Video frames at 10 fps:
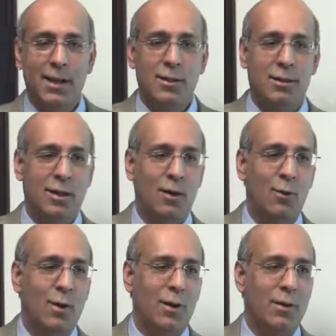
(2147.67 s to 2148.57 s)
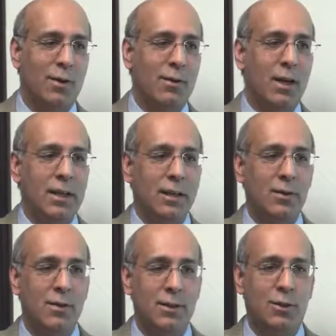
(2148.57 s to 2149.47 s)
So what you
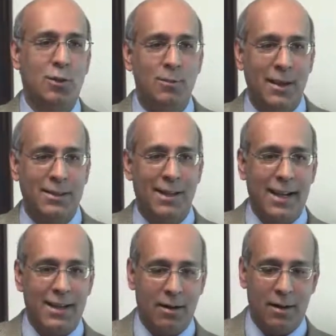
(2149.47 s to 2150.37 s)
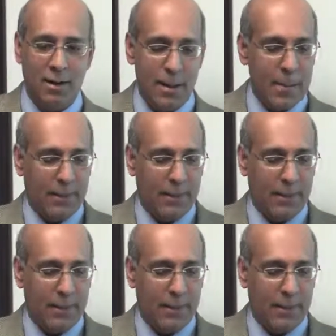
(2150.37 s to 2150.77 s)
do is two months later,